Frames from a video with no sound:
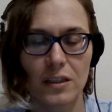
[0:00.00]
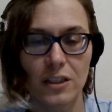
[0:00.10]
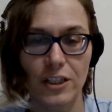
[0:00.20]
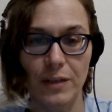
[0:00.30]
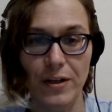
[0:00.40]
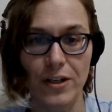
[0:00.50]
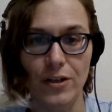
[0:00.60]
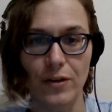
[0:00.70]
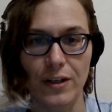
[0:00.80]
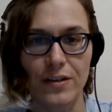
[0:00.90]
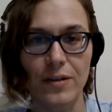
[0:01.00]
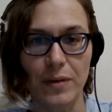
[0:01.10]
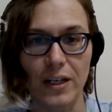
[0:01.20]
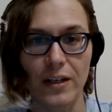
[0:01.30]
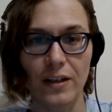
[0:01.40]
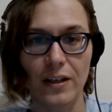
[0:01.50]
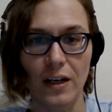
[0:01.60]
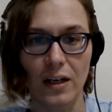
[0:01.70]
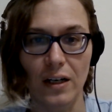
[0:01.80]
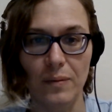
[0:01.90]
she'd been doing to me.
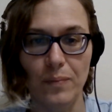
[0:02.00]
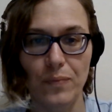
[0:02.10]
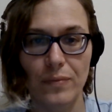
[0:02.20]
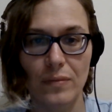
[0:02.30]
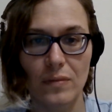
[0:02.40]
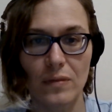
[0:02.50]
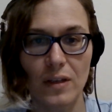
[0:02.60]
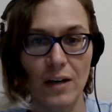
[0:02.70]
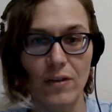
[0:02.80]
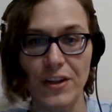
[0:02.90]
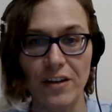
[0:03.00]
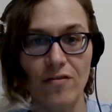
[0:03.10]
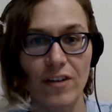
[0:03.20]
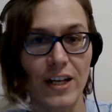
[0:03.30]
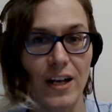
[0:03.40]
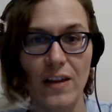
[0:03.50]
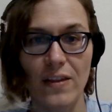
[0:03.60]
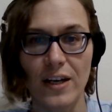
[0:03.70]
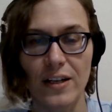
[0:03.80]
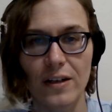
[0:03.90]
Everything fit, and
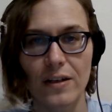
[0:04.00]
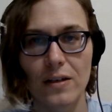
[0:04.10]
then